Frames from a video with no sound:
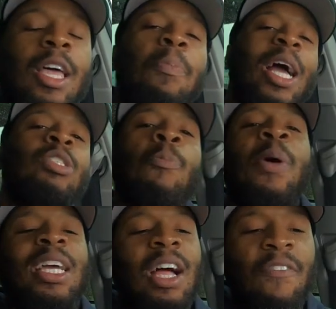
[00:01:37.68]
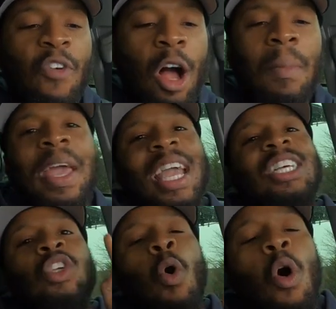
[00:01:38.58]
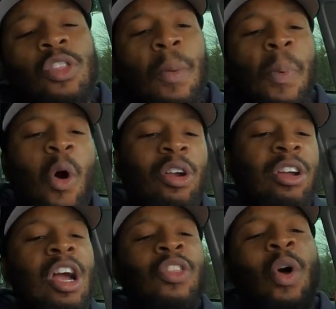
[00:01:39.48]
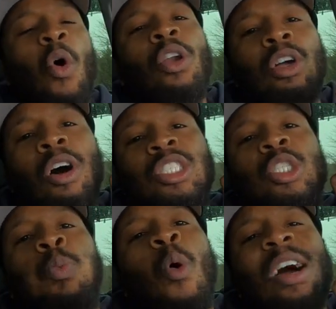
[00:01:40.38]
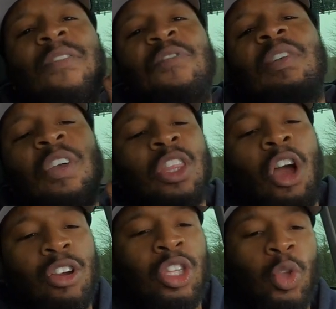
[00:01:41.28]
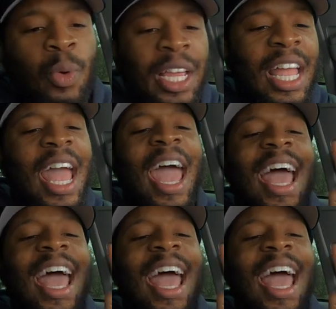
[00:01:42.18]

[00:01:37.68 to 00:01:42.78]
The place we're picking up from is on the border. The order cost is 150.33.